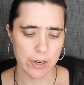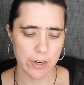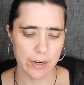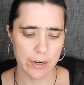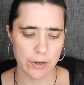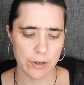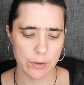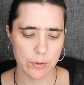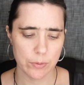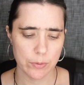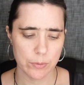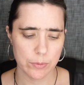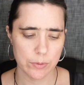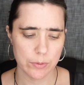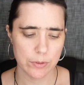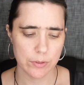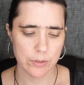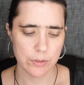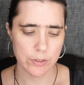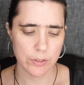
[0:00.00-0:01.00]

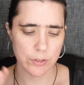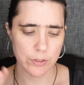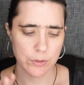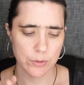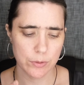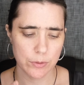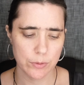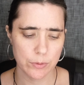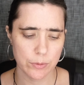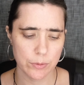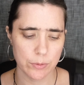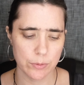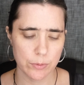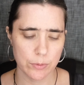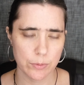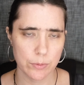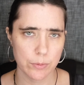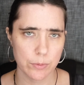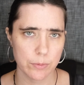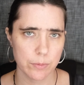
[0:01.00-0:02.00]
brown
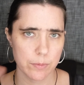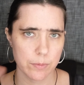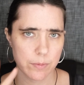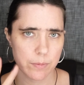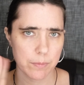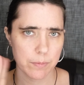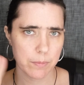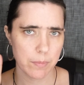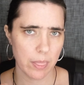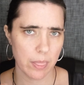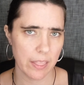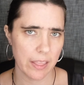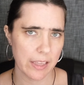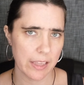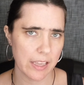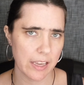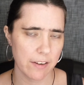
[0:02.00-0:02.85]
to